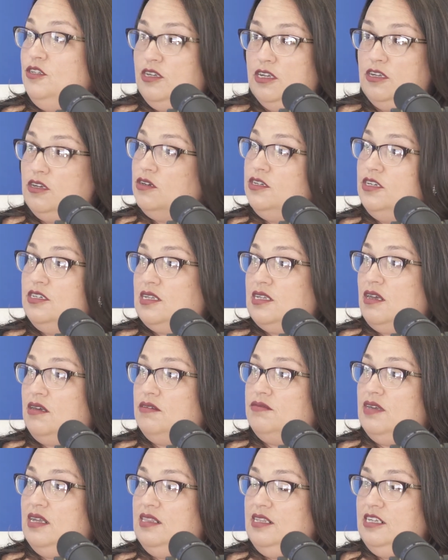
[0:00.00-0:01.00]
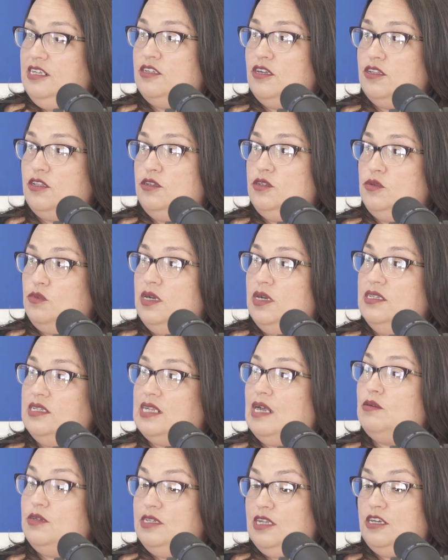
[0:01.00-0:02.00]
You can go yourself. And these are those
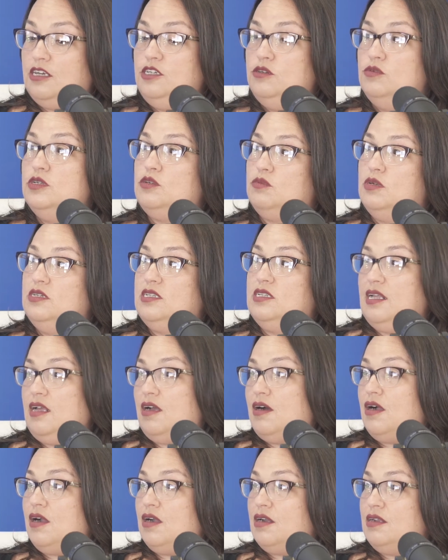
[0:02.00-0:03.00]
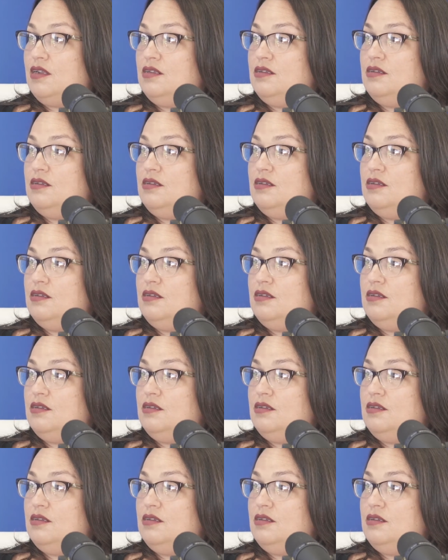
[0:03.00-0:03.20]
ones. I will tell you which ones they are.